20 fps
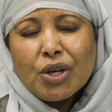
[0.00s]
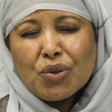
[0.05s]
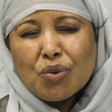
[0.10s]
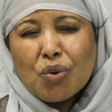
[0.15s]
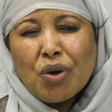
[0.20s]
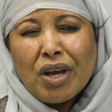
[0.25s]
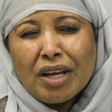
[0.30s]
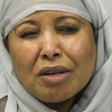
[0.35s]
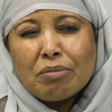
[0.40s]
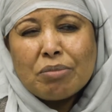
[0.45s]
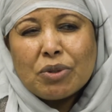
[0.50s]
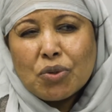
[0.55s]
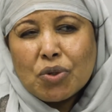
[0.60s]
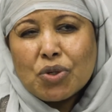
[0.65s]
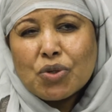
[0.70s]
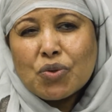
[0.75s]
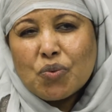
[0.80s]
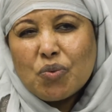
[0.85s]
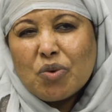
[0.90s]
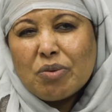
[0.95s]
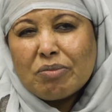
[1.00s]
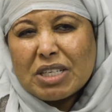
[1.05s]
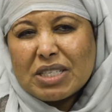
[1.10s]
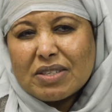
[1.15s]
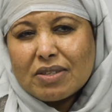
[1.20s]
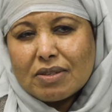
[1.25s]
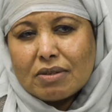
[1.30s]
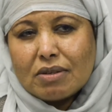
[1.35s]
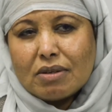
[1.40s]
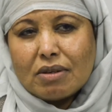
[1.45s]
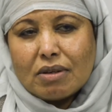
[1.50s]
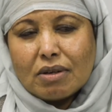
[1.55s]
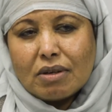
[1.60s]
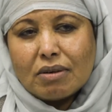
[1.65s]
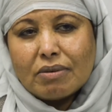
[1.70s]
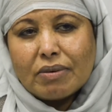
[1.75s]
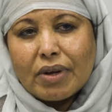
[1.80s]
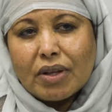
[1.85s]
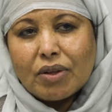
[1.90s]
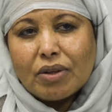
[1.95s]
to help those women,
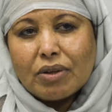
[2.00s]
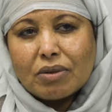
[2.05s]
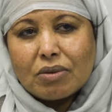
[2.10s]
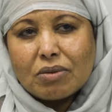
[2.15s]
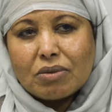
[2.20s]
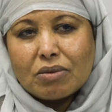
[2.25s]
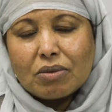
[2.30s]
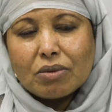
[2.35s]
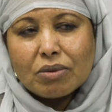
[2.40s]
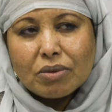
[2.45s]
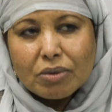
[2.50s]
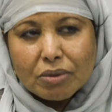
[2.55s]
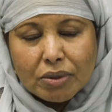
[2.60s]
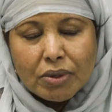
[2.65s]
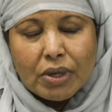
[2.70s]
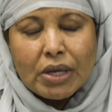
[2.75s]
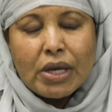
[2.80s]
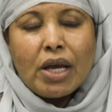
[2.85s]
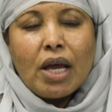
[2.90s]
and to